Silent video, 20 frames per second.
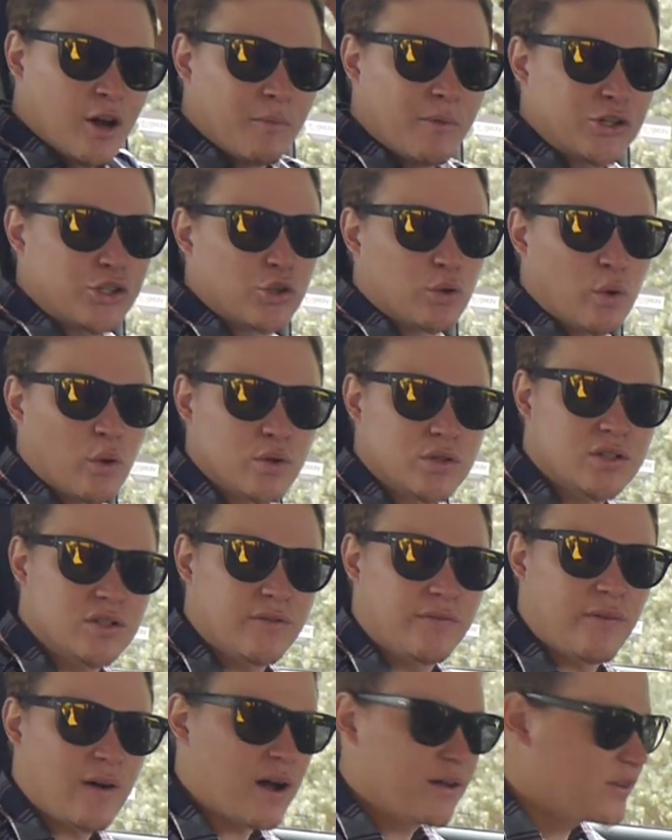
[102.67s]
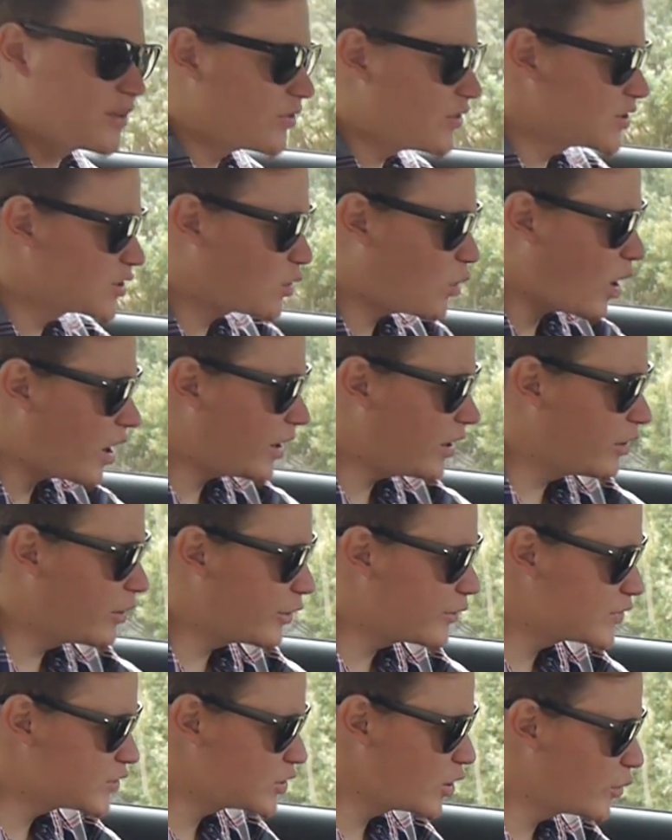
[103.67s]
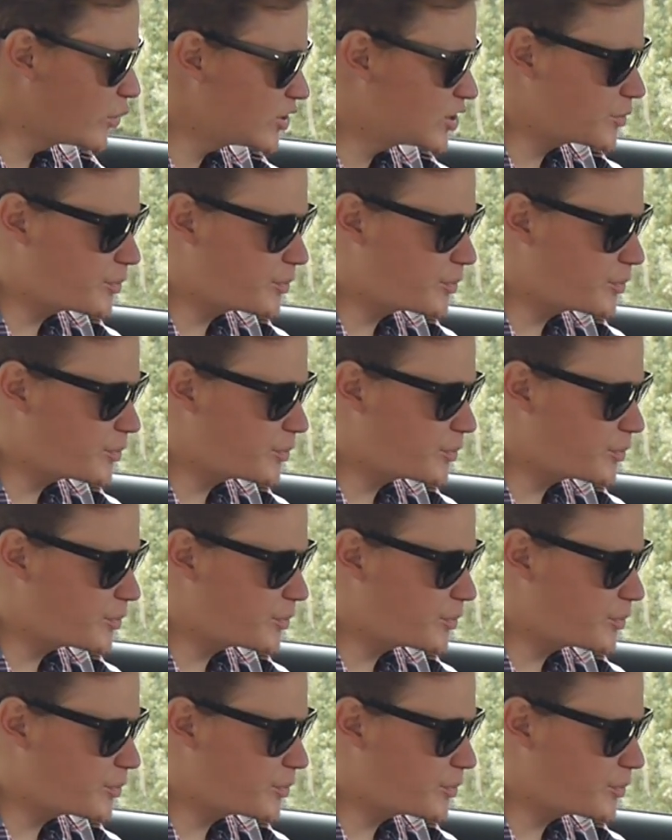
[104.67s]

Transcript: but you'll also find that there's quite a lot of stowage